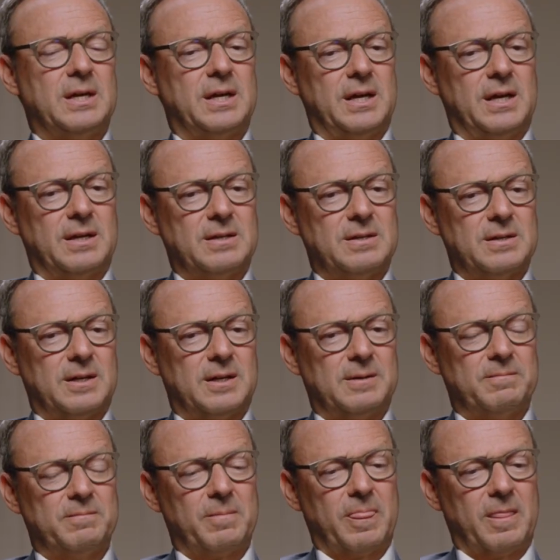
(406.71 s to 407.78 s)
And
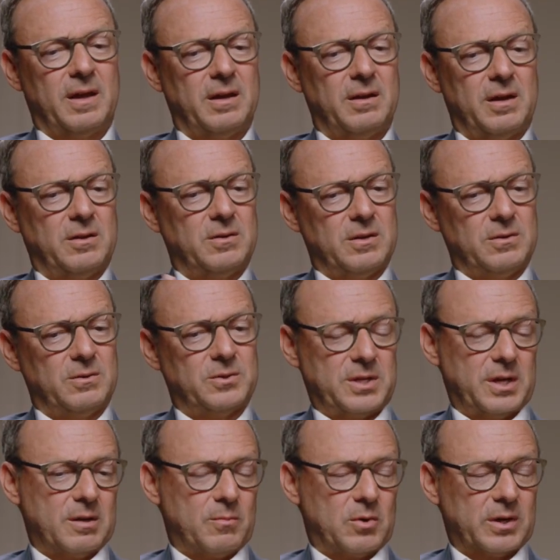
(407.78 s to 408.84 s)
you
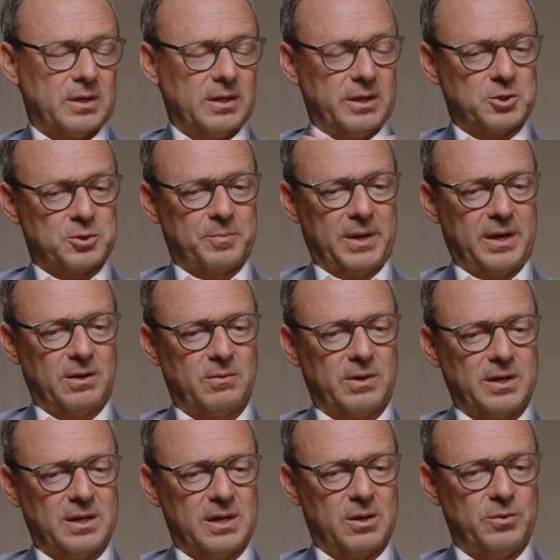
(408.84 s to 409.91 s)
take a market like Japan
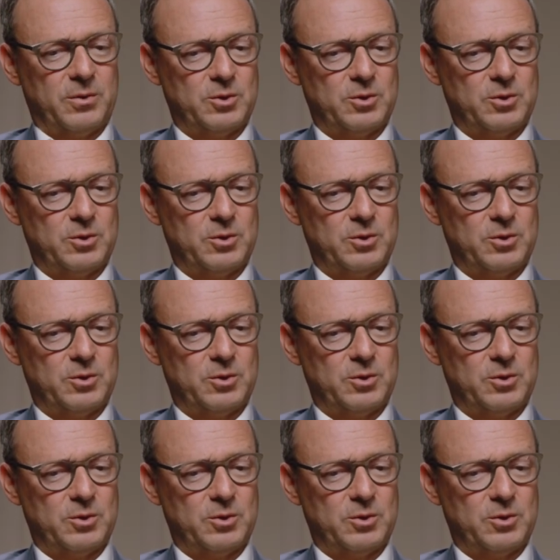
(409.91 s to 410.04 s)
right now,